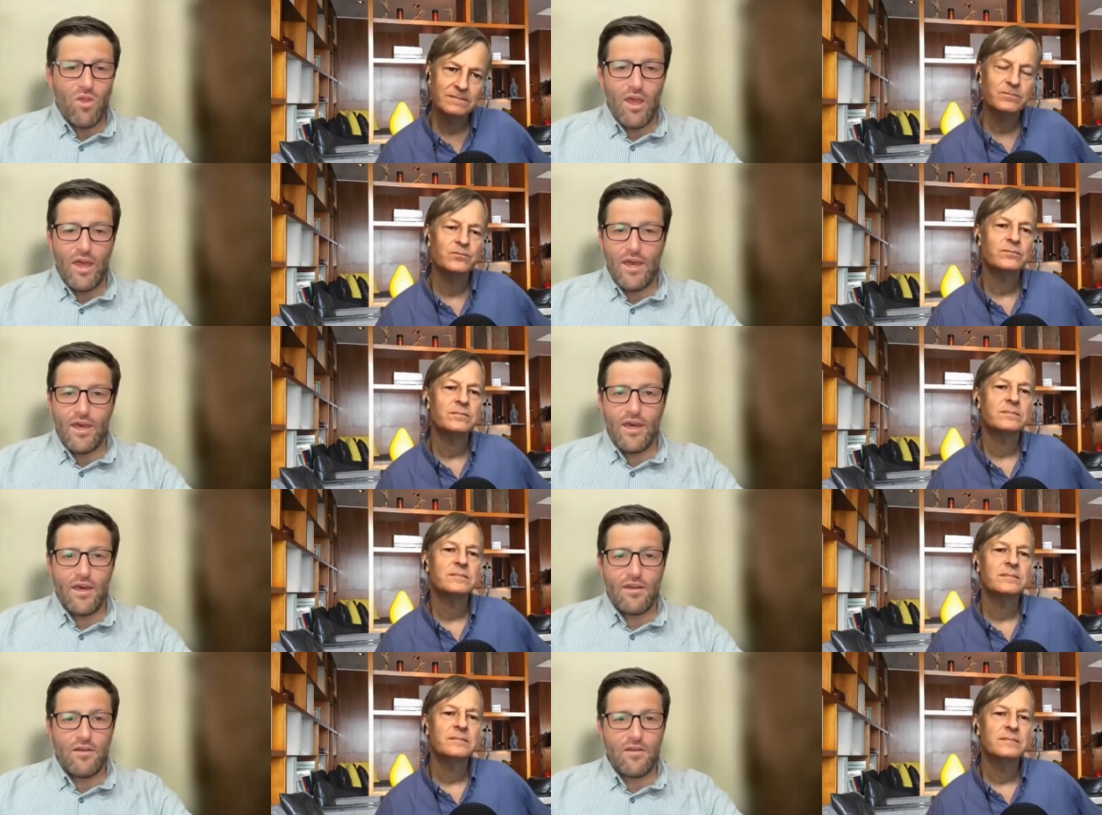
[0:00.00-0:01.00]

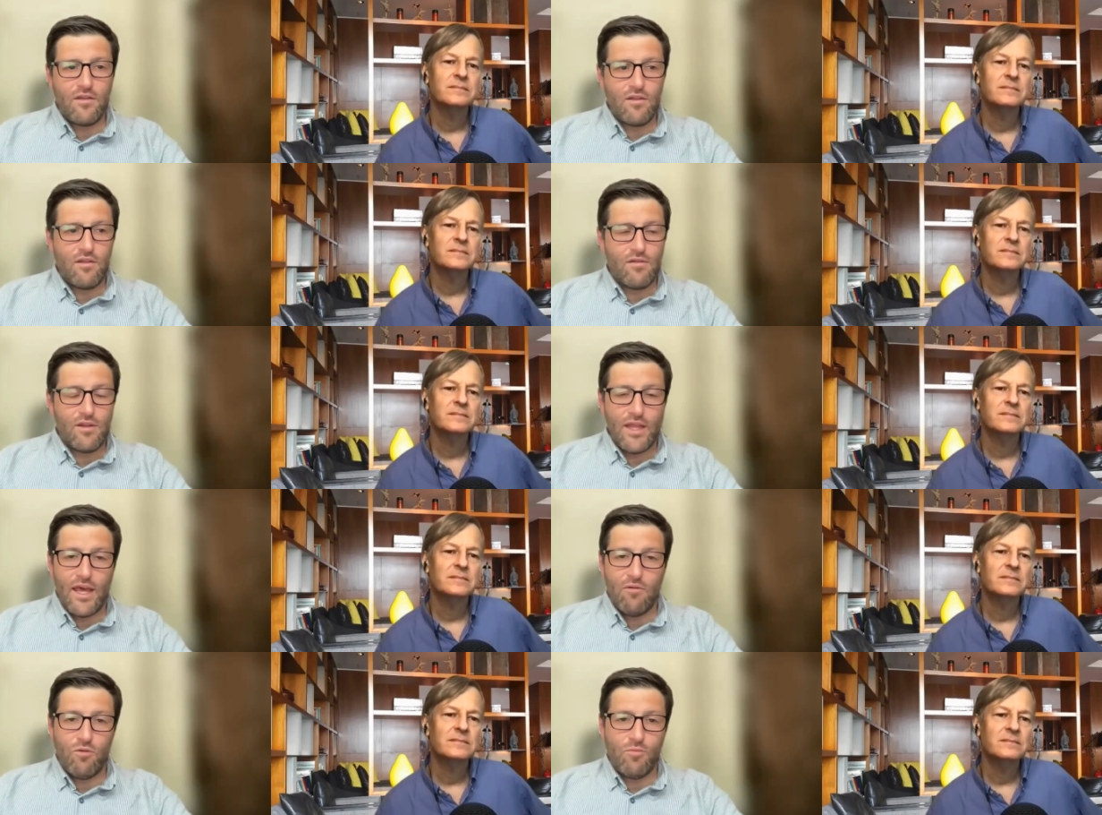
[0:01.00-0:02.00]
Speaker 1: And
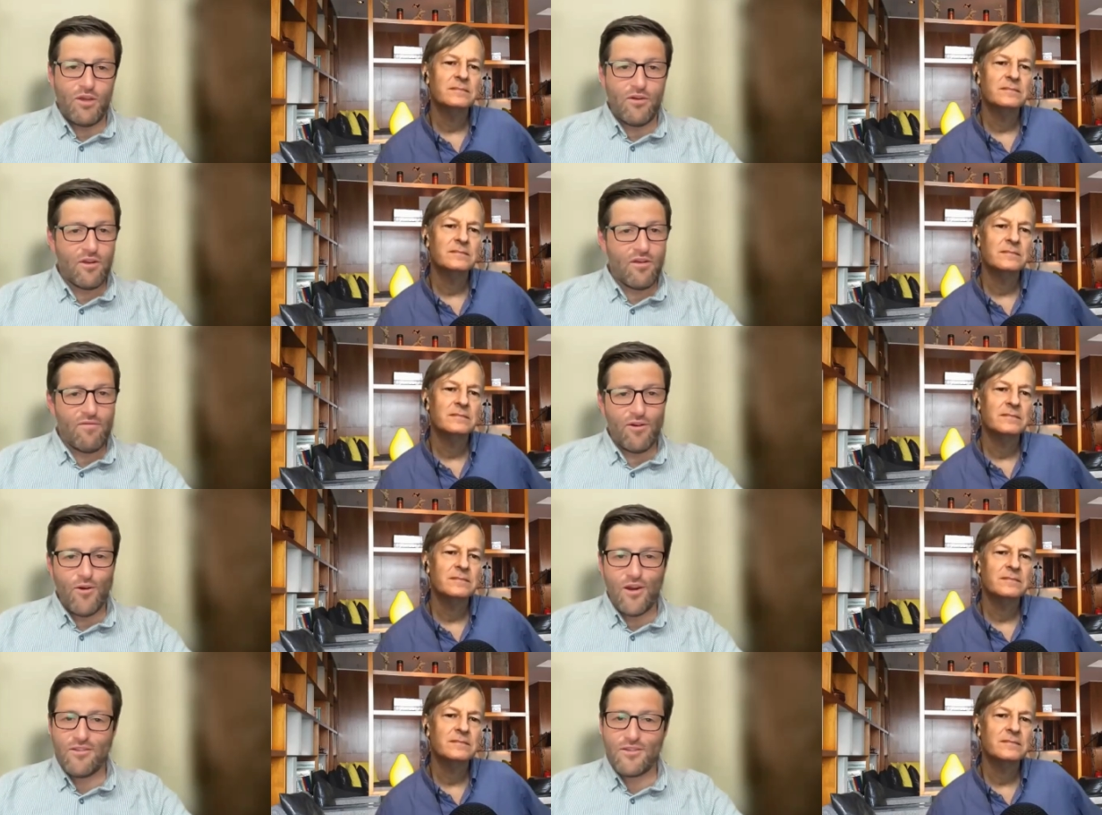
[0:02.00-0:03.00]
that would be good enough for
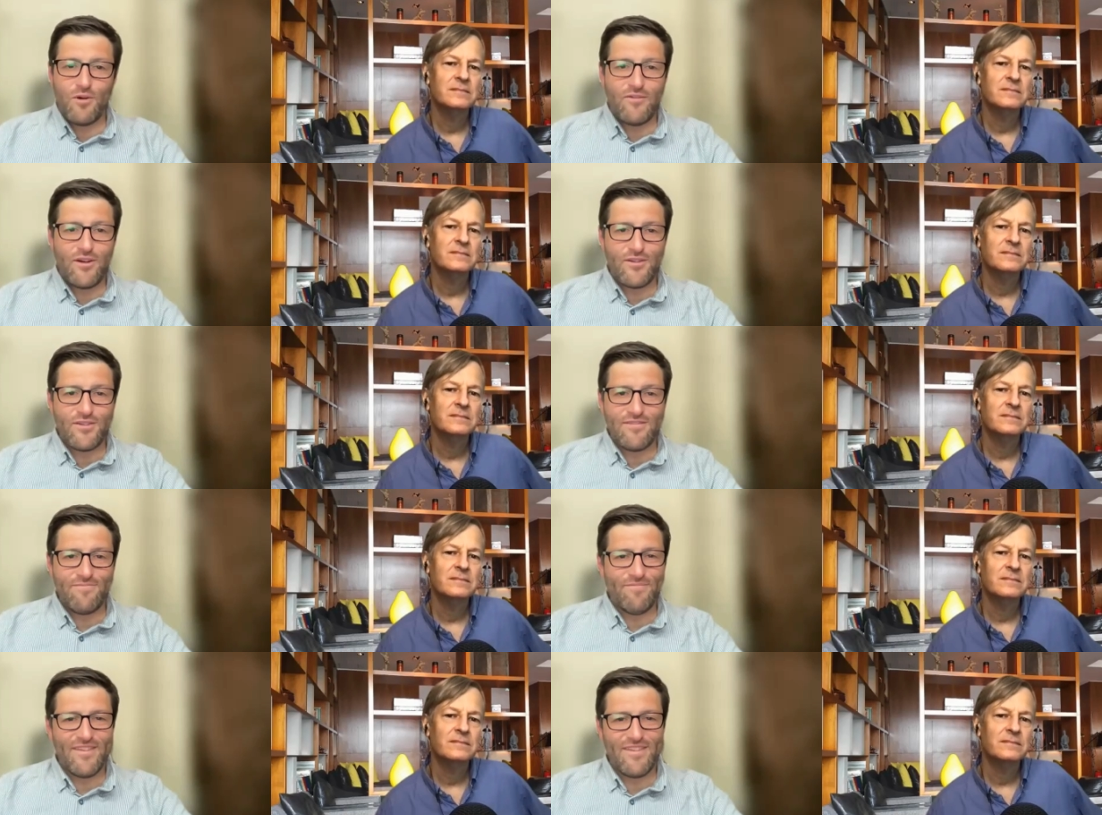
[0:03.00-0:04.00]
greater than 12 years.
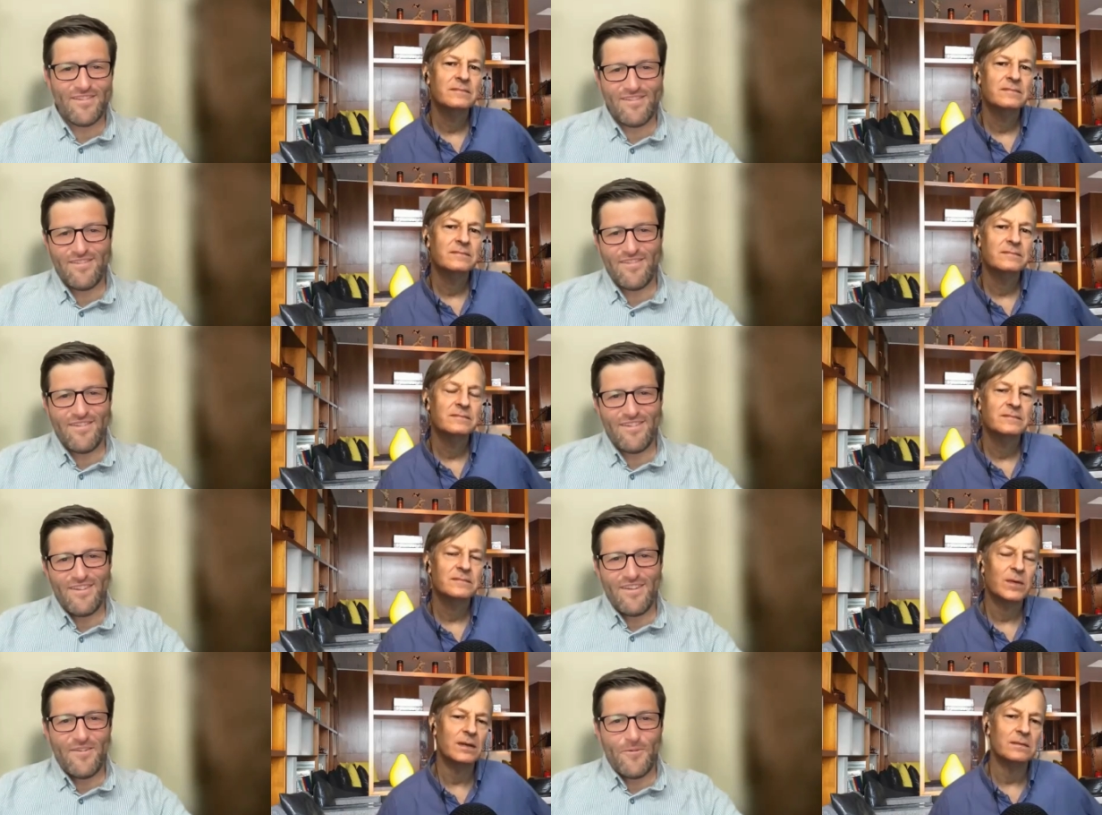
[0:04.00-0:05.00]

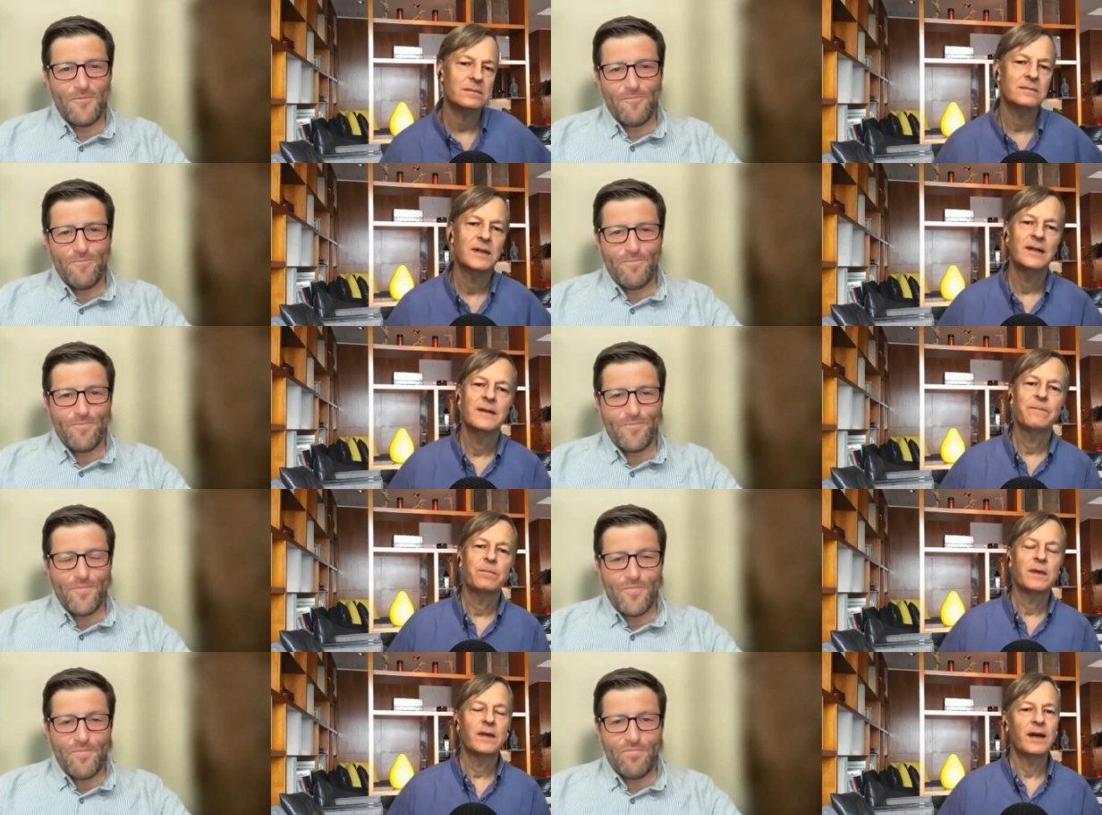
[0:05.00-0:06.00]
Wow.
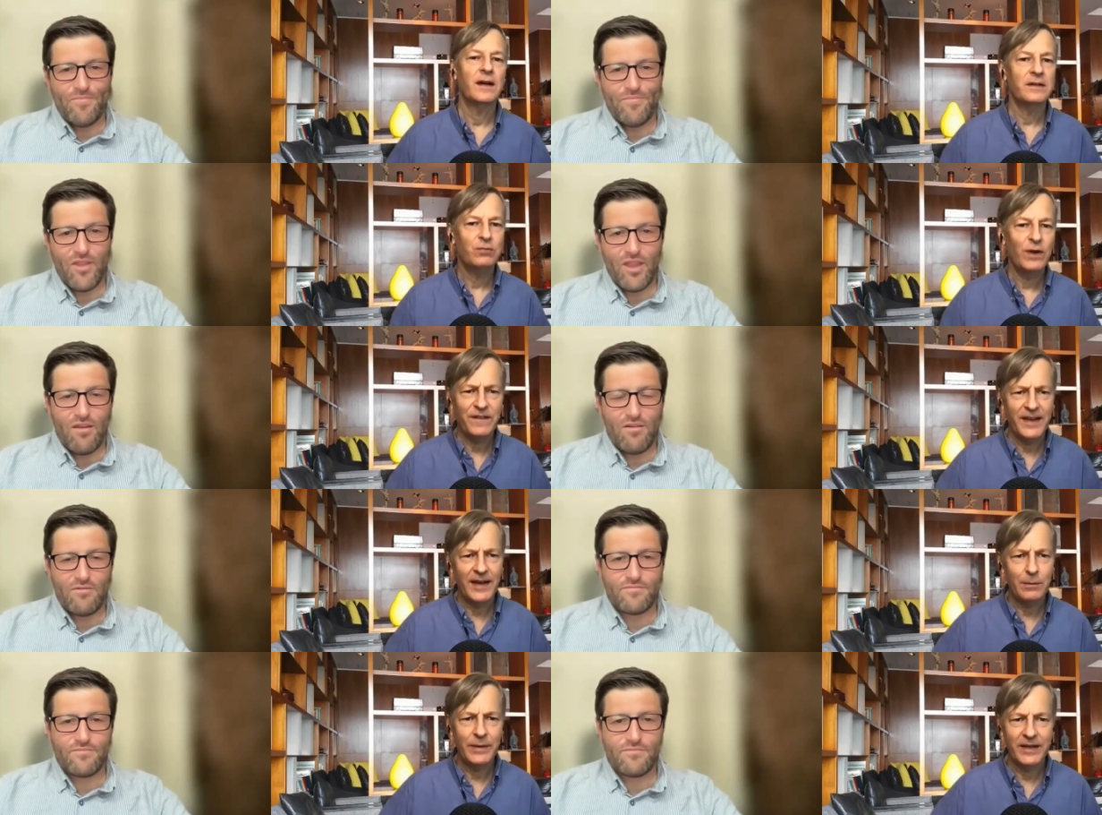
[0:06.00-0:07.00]
Speaker 2: Uh, roughly
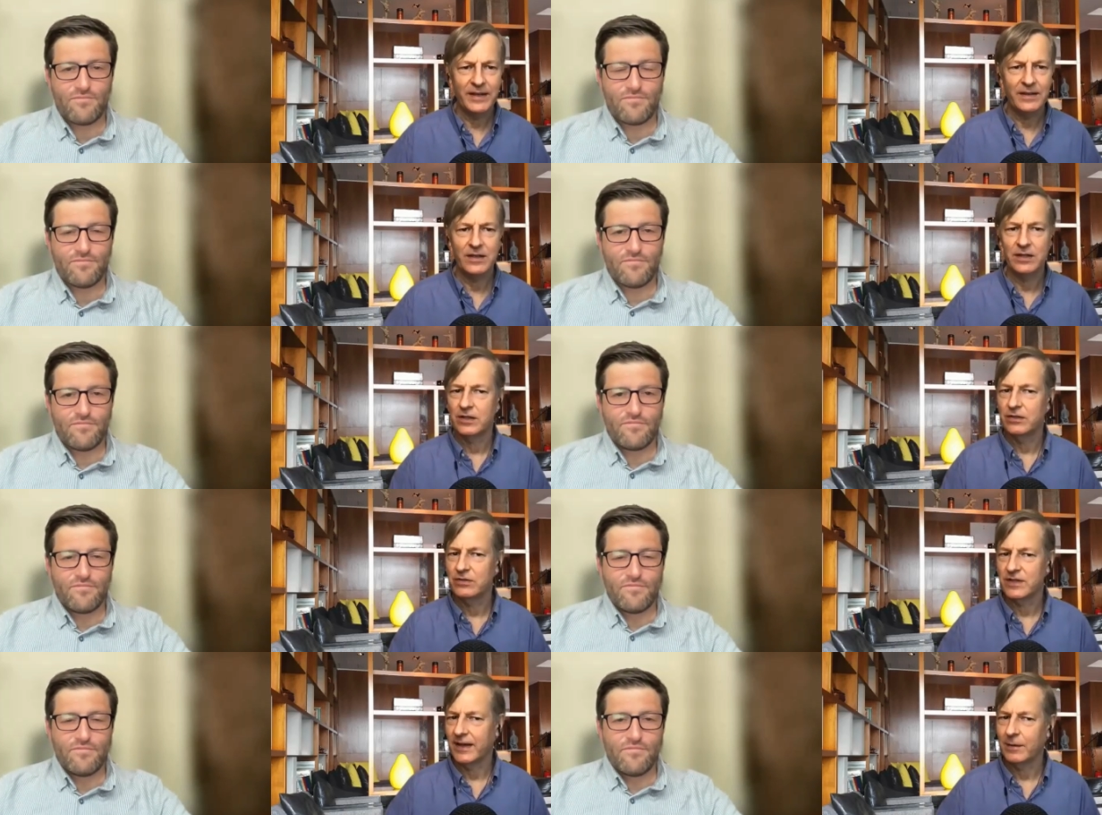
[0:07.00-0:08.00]
how many, can you
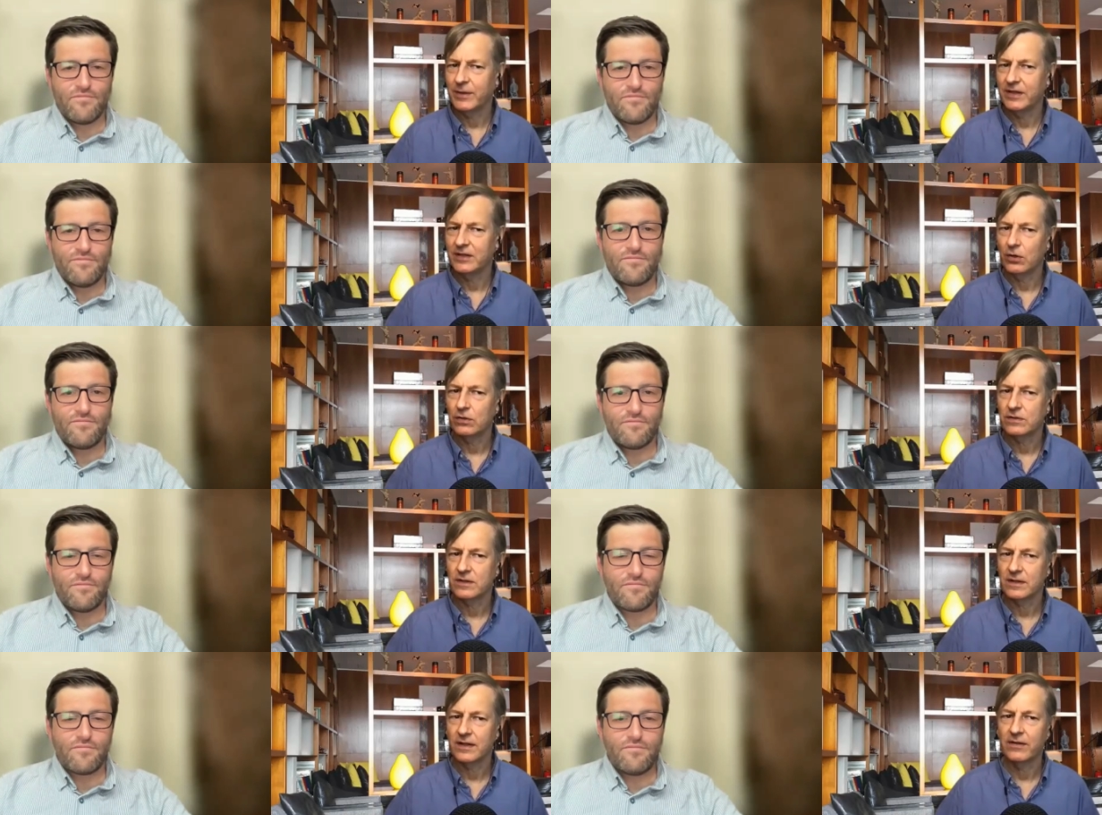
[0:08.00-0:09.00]
say how many dogs
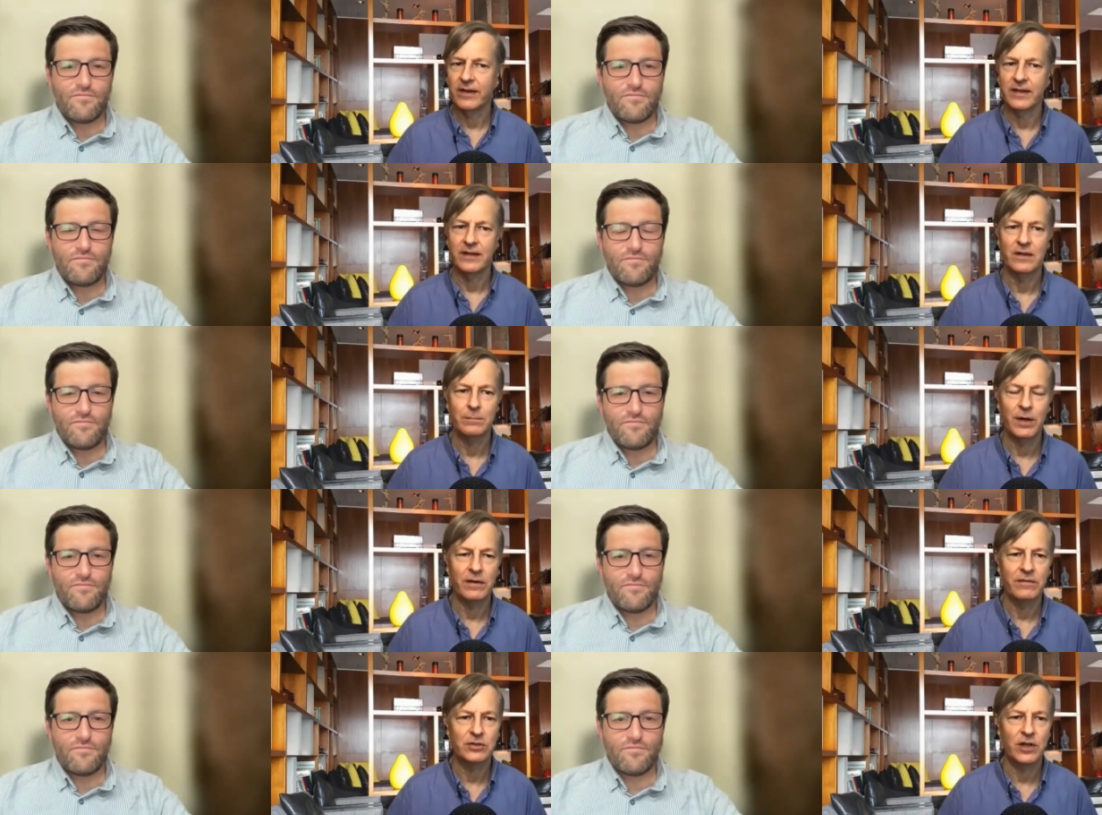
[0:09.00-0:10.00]
are currently part
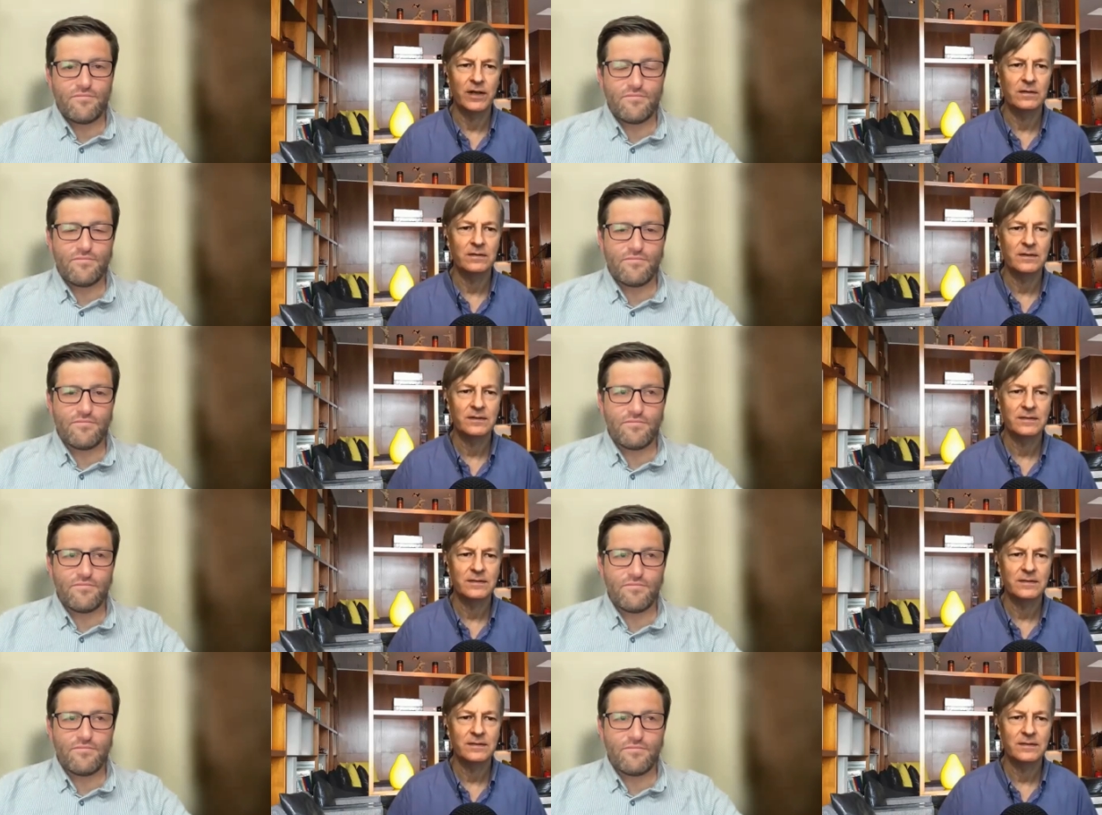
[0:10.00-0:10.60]
of the trial?